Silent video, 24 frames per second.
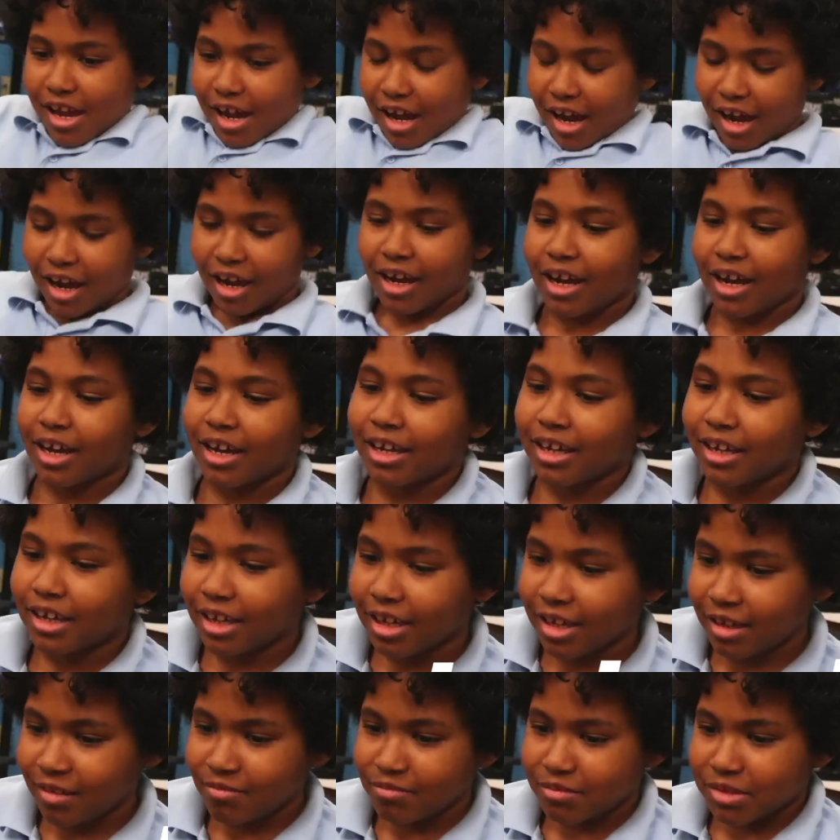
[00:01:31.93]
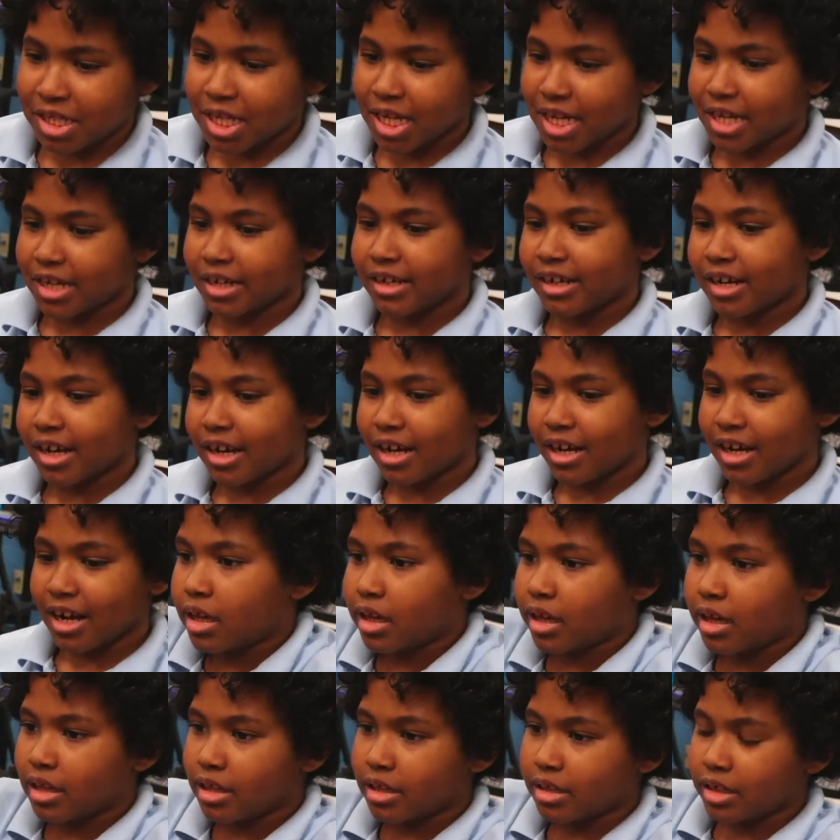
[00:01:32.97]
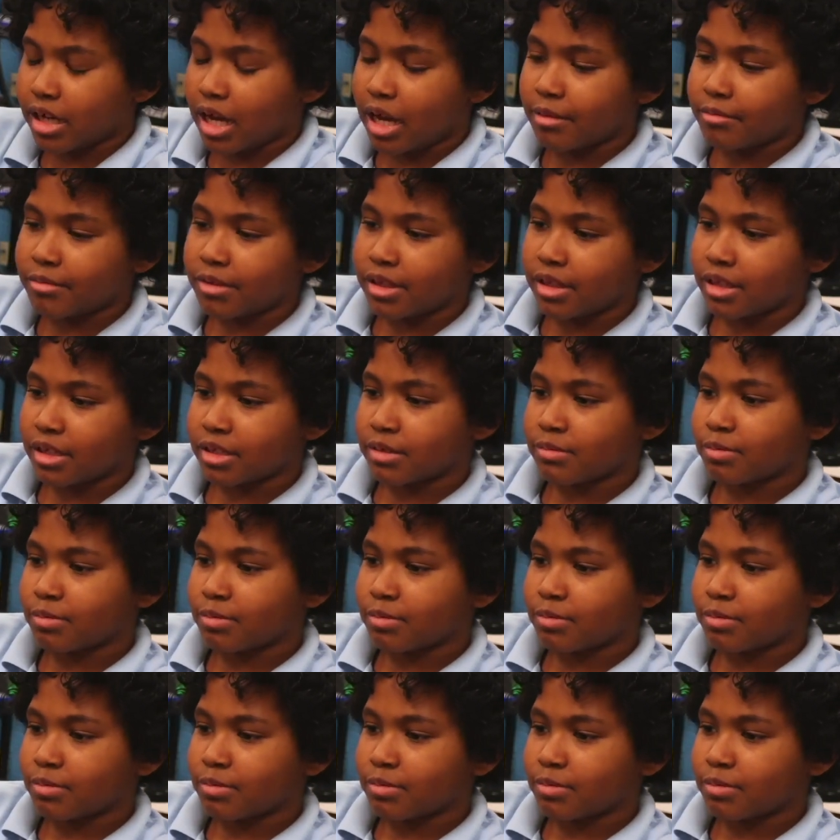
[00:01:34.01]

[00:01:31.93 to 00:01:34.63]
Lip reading: I am 10, and I'm in this